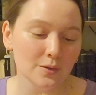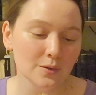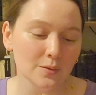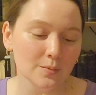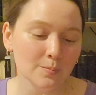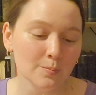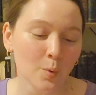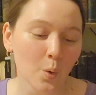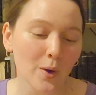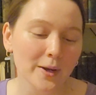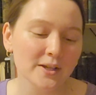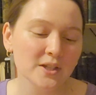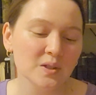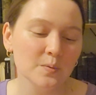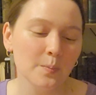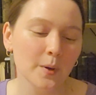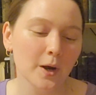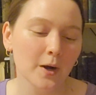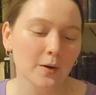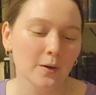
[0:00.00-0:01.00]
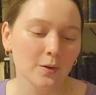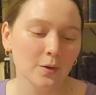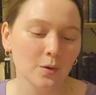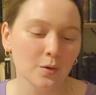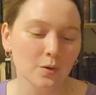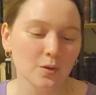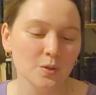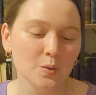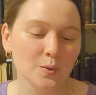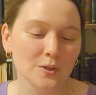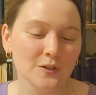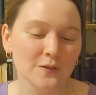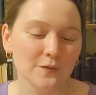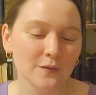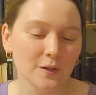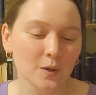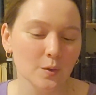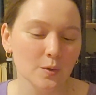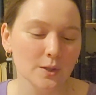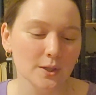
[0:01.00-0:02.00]
moist particles which
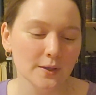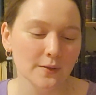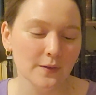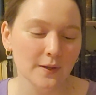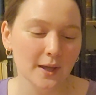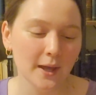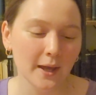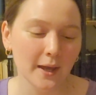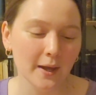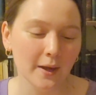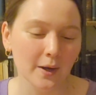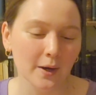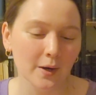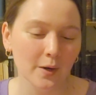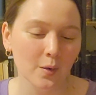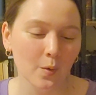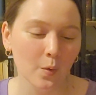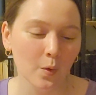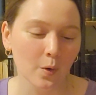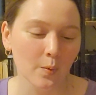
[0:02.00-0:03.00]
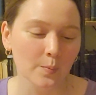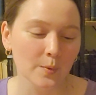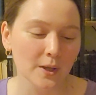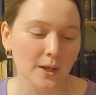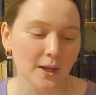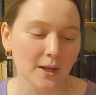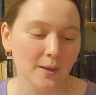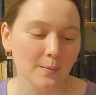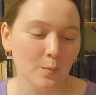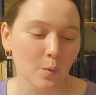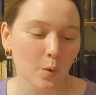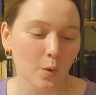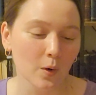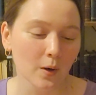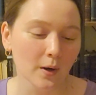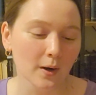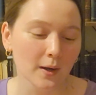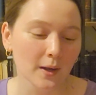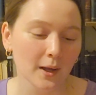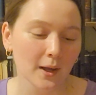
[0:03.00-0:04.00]
float in the air, or being
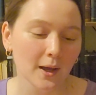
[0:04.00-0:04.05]
more